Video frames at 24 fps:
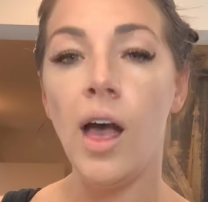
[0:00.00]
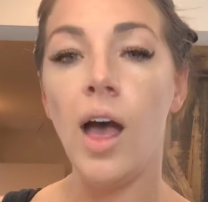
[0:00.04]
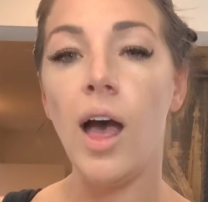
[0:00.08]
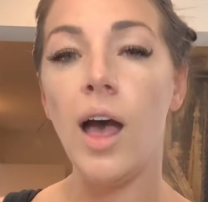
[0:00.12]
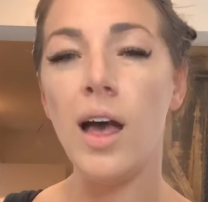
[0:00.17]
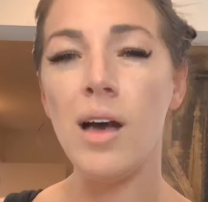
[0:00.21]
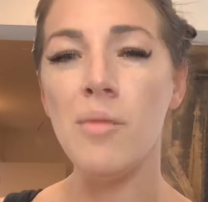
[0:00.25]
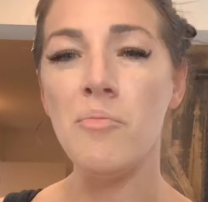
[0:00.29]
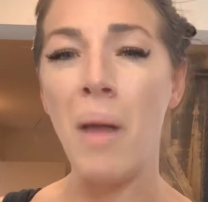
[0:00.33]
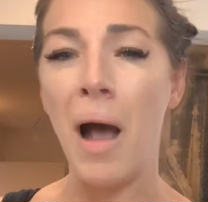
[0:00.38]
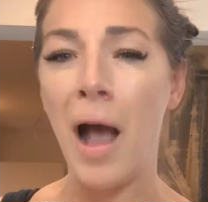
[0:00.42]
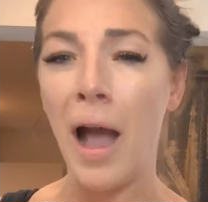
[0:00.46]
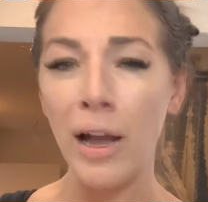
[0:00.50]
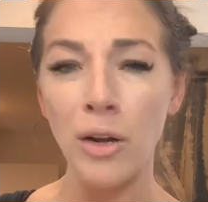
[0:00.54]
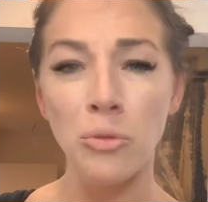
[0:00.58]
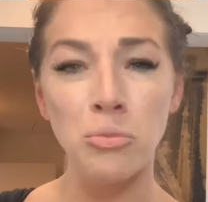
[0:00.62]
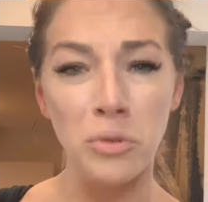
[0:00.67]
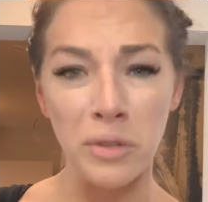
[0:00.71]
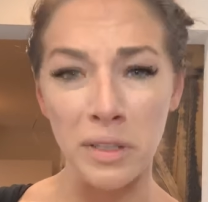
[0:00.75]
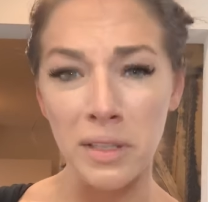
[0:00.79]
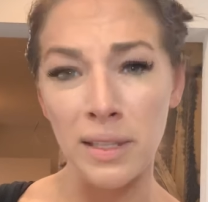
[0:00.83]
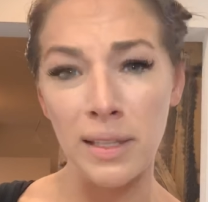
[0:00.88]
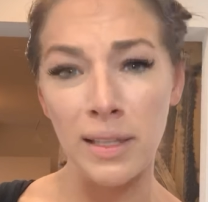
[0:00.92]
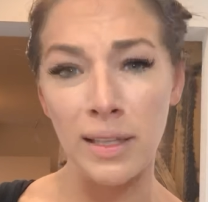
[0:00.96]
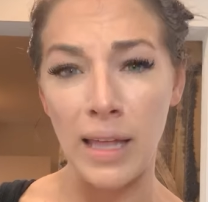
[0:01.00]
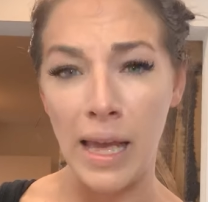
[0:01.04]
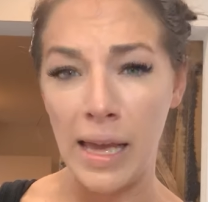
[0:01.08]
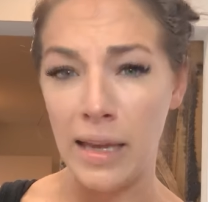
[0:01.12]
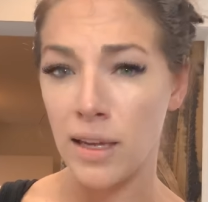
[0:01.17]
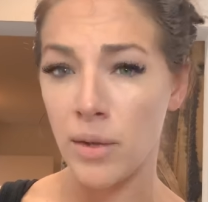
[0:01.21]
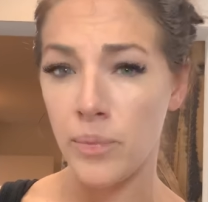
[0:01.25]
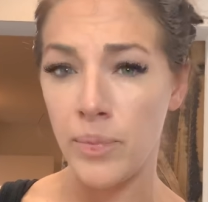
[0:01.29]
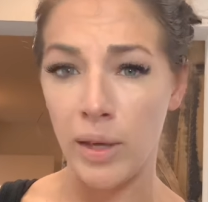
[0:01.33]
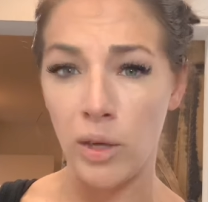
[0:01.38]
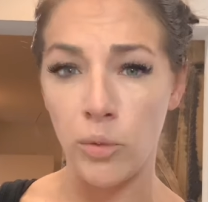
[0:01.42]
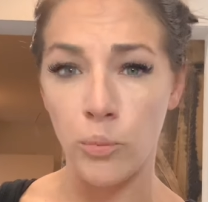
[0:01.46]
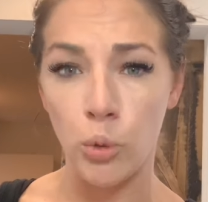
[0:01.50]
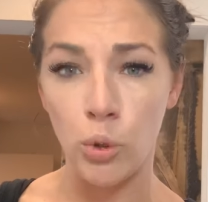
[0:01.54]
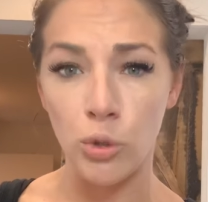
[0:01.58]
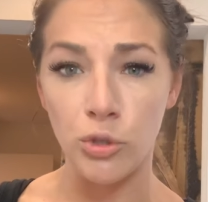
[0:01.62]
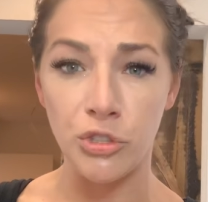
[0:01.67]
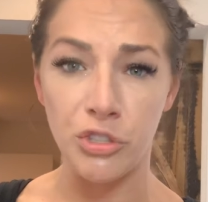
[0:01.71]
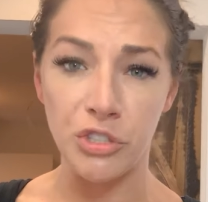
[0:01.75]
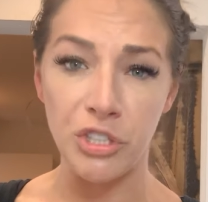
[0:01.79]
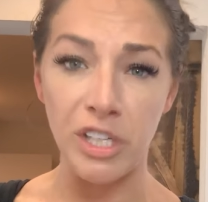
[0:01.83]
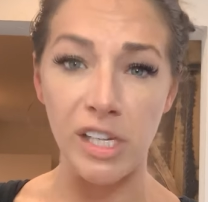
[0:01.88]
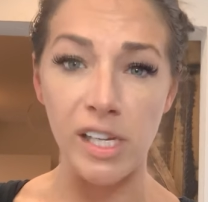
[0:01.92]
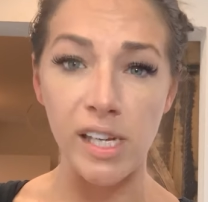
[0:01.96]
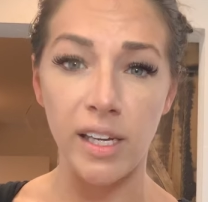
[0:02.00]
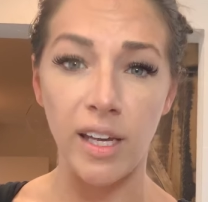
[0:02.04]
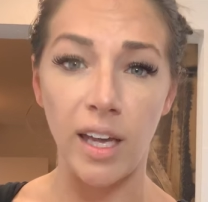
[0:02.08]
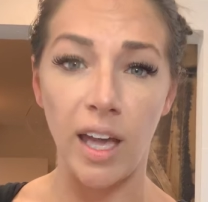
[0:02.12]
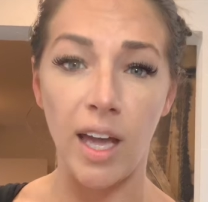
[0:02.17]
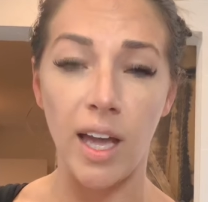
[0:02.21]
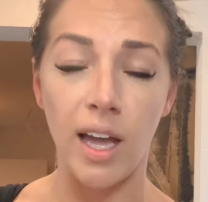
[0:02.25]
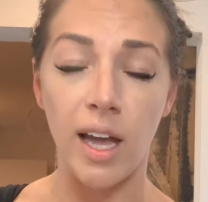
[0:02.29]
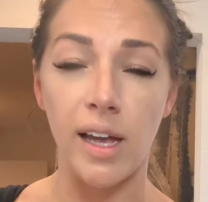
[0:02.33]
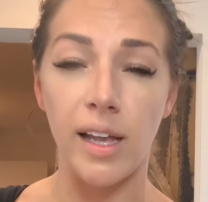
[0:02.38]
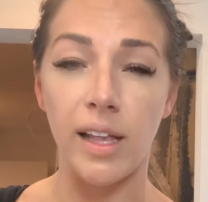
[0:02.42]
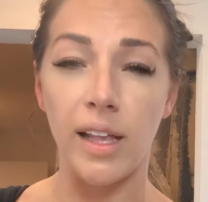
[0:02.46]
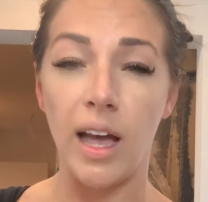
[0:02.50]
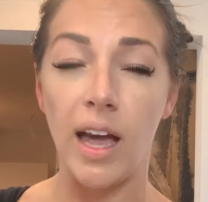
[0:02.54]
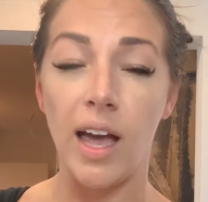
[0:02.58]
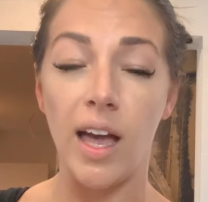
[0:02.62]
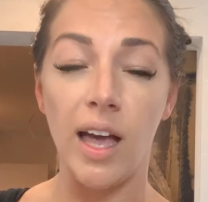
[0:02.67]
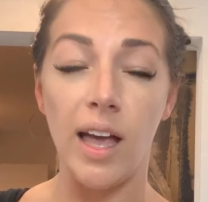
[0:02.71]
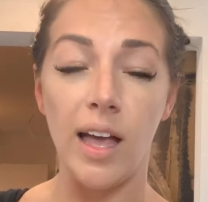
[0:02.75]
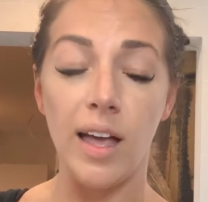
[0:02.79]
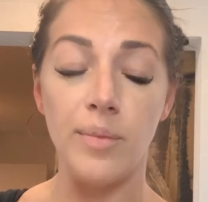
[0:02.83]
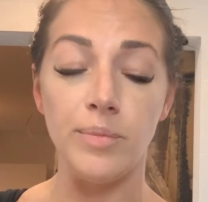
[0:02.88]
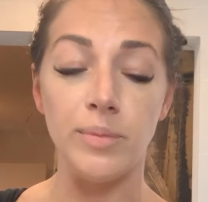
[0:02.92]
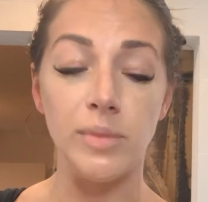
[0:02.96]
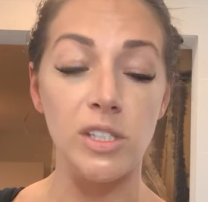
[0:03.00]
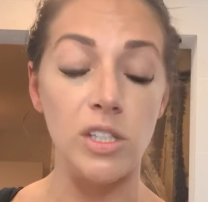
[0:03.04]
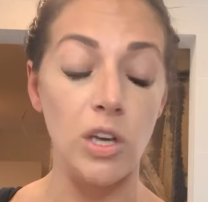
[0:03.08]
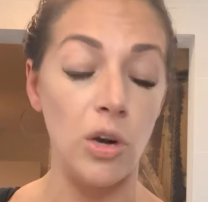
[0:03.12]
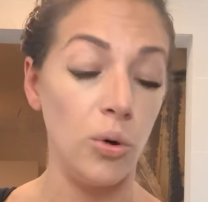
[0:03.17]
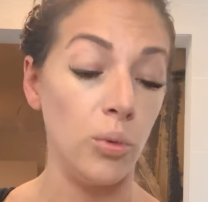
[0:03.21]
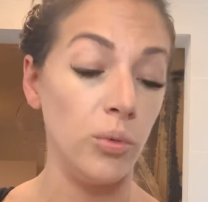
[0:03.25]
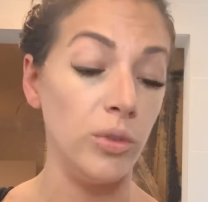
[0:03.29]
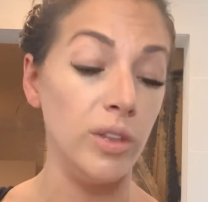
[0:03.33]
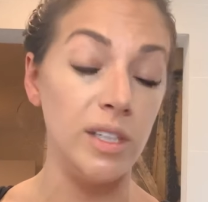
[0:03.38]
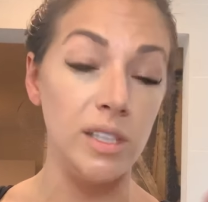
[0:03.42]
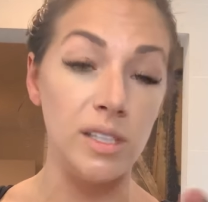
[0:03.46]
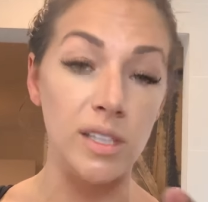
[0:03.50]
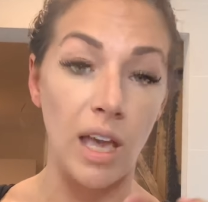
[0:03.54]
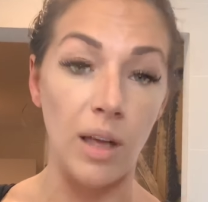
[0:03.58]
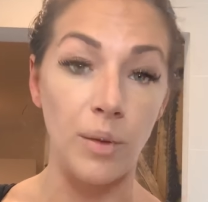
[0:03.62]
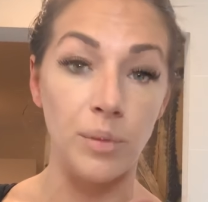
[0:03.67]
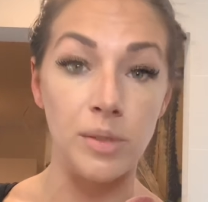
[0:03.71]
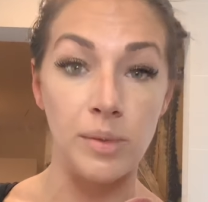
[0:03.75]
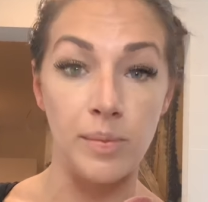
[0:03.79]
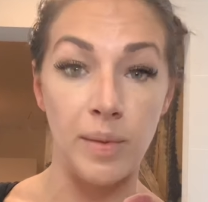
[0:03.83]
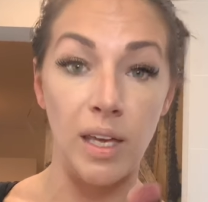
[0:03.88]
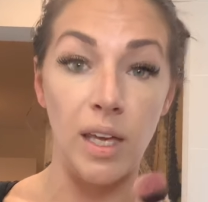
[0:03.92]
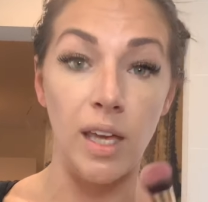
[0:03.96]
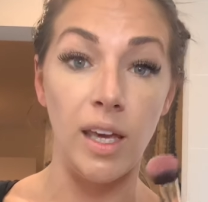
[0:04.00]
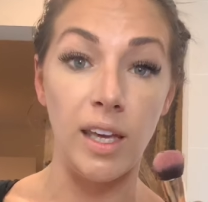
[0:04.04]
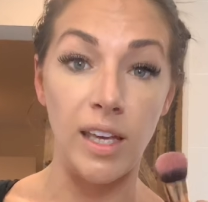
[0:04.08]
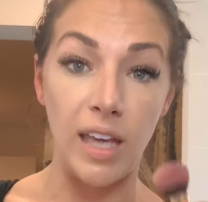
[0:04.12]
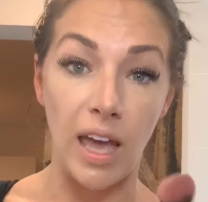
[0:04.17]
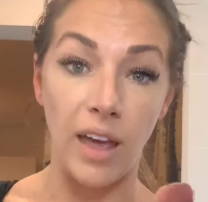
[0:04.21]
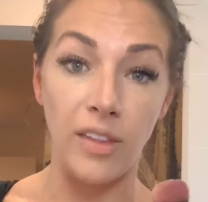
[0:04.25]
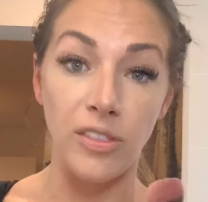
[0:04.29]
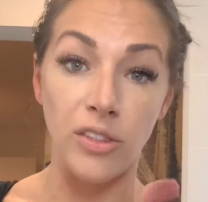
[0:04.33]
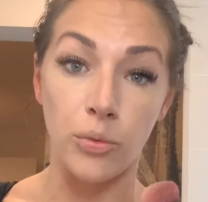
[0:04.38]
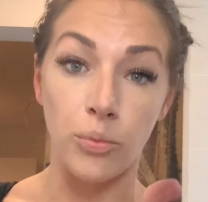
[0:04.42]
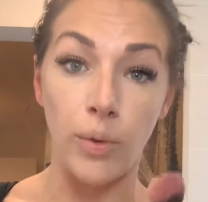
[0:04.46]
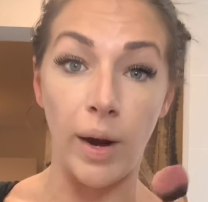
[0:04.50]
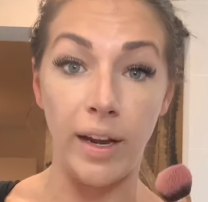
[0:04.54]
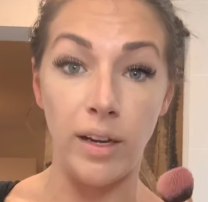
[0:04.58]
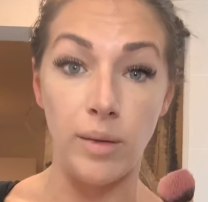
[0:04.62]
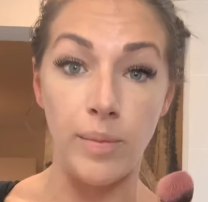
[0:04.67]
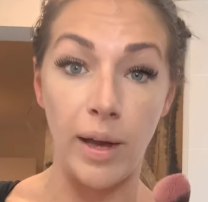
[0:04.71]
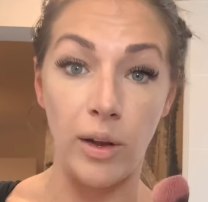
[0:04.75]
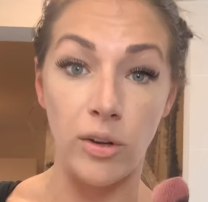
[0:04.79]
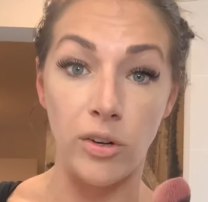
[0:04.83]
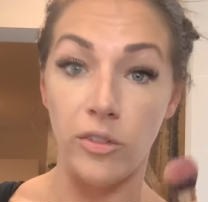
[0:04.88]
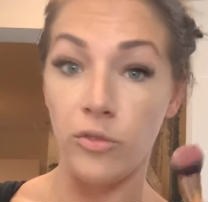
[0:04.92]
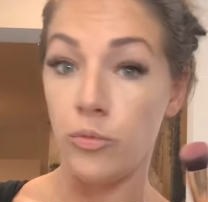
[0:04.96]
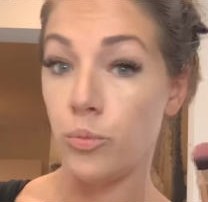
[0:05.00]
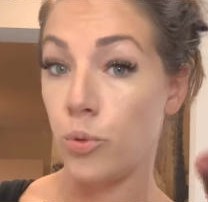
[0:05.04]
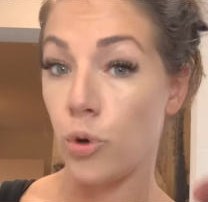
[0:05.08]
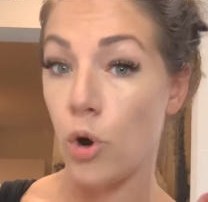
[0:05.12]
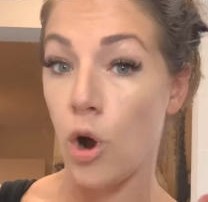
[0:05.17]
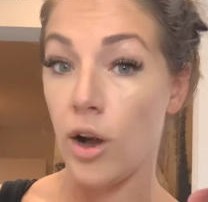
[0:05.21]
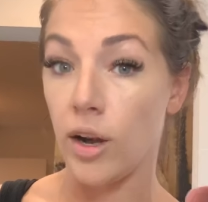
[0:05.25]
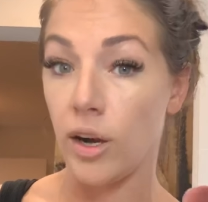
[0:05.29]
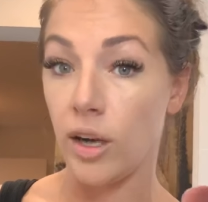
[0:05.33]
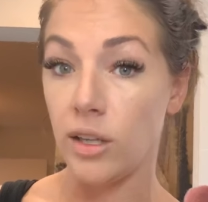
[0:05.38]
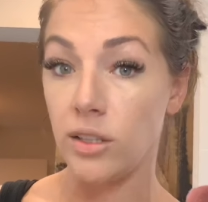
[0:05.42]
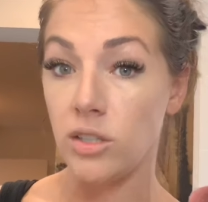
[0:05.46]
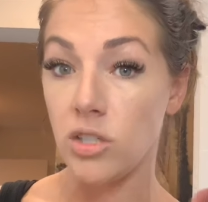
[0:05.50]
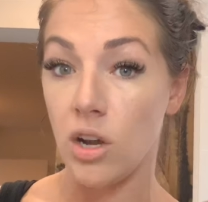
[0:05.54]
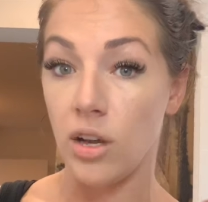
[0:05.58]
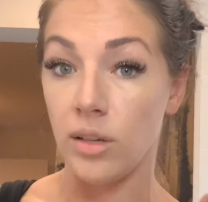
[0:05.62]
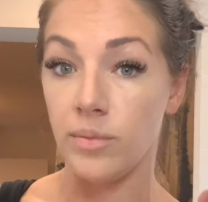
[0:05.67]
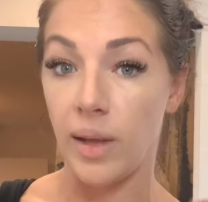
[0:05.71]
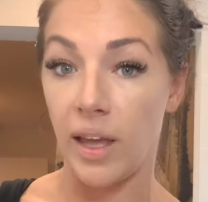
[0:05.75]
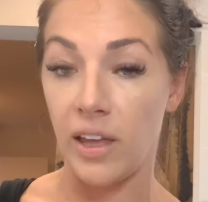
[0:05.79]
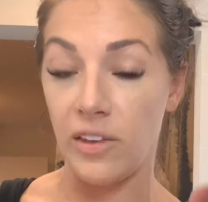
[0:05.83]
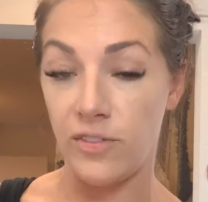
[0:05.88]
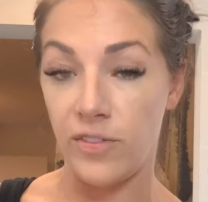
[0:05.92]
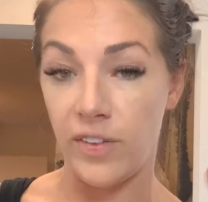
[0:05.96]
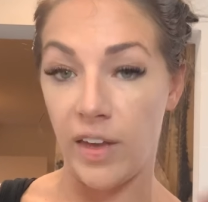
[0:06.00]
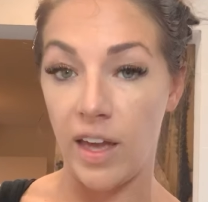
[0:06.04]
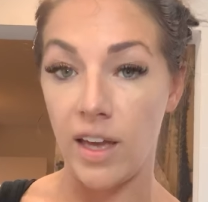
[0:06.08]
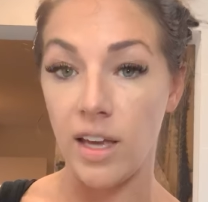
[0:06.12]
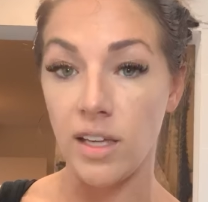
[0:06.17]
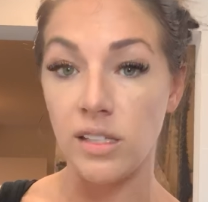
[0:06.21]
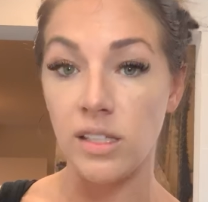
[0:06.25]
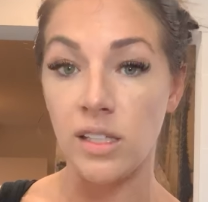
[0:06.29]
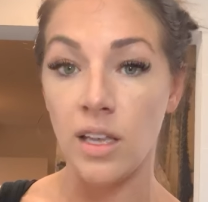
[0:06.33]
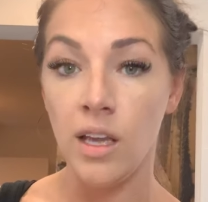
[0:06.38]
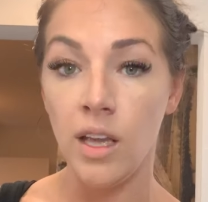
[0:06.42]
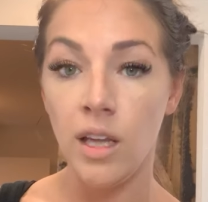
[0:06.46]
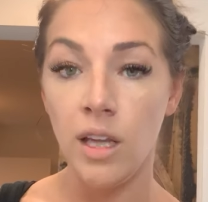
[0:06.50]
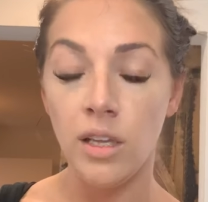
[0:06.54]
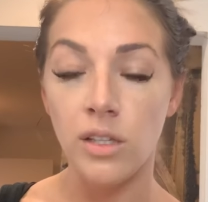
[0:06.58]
I really like a big bold cheek, and so this helps me get the right amount of product on my face